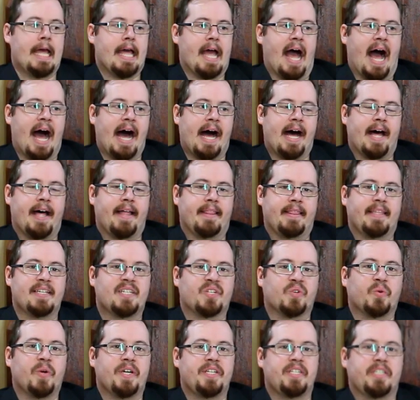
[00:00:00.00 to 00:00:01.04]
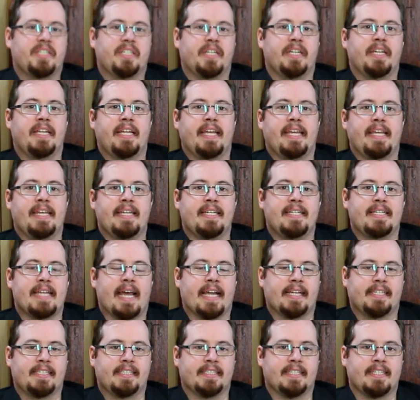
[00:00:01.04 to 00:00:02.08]
uh, this question is
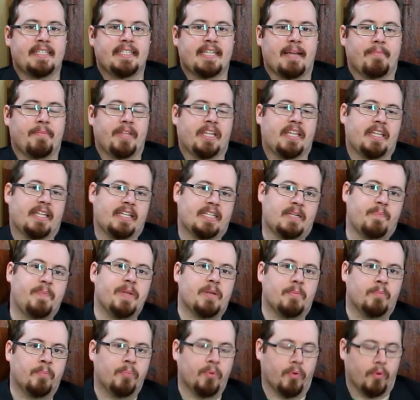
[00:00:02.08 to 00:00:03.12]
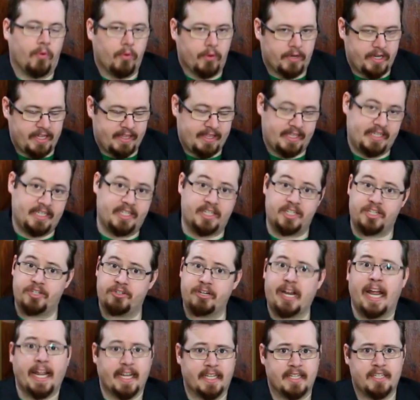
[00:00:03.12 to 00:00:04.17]
actually something that's a bit broader than just
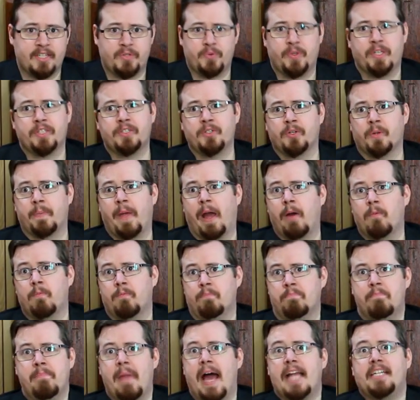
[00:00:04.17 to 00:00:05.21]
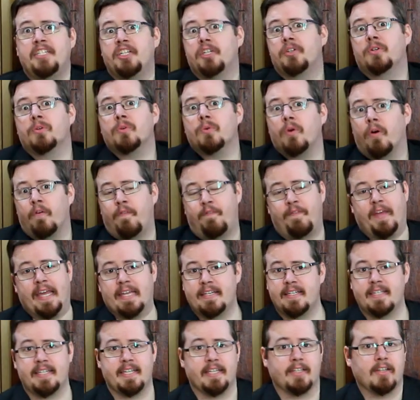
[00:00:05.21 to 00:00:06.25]
dragons. Is really talking about magical or
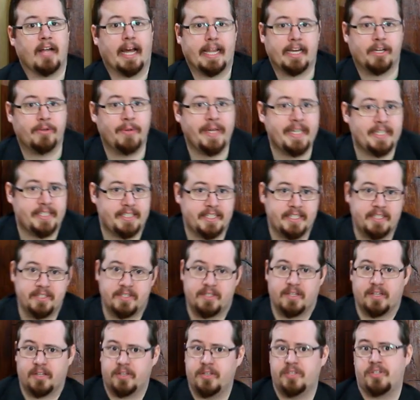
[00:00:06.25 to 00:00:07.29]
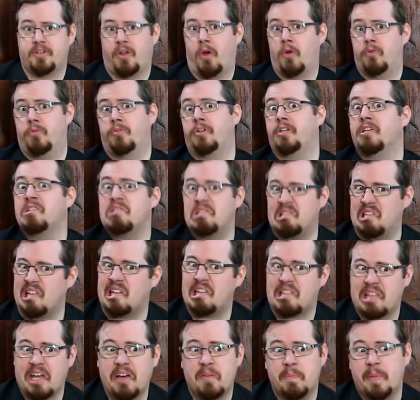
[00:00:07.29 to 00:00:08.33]
fantasy-like creatures, because uh, ogres,
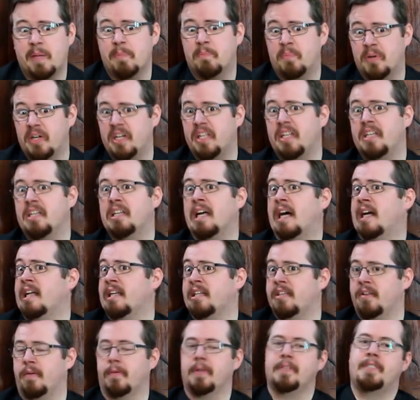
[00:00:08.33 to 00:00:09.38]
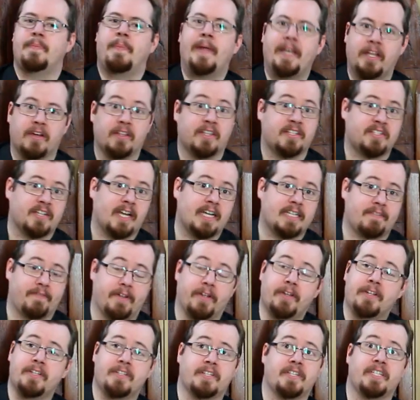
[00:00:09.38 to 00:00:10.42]
that would be pretty done, well, depending on the size of
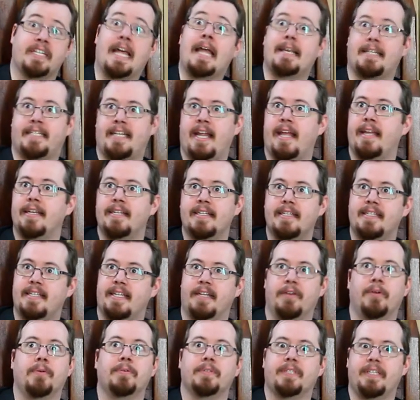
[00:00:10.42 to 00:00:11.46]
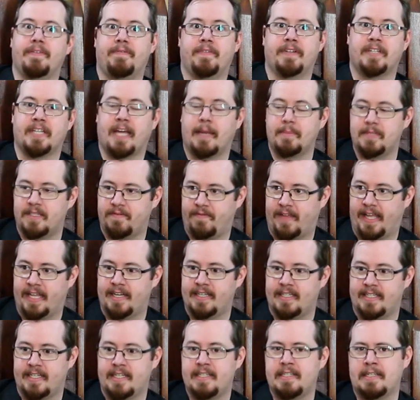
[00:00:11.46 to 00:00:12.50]
ogres, because that changes in all different types of
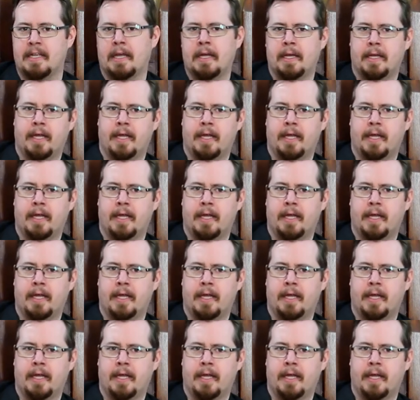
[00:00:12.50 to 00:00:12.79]
fantasies.